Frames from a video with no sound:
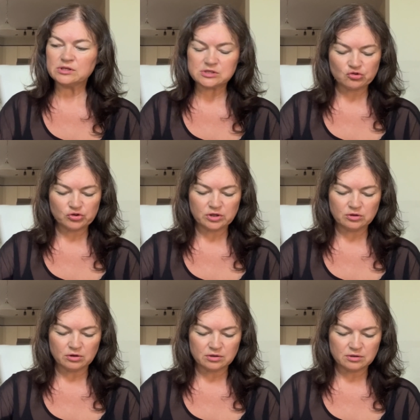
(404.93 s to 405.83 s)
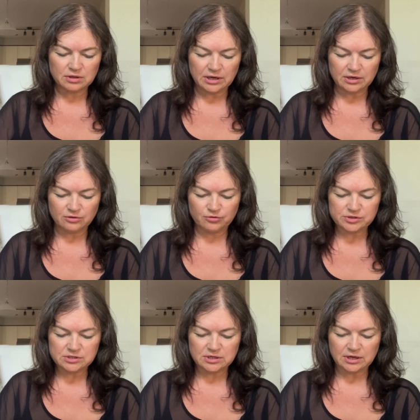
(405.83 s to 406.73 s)
It's actually not that
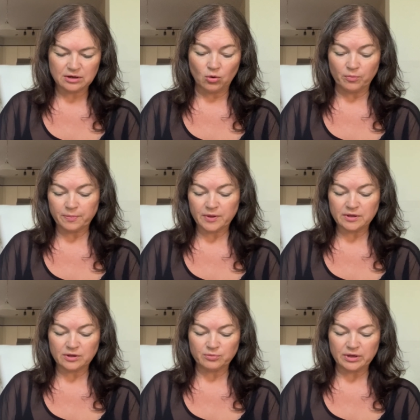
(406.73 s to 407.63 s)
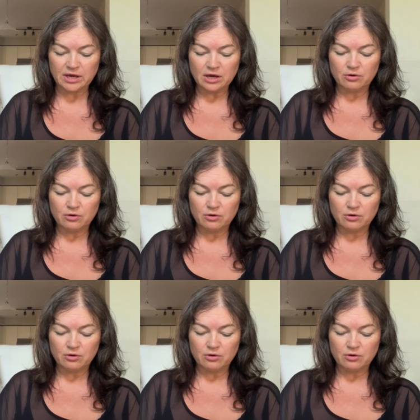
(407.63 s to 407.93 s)
interesting. Oh, another one.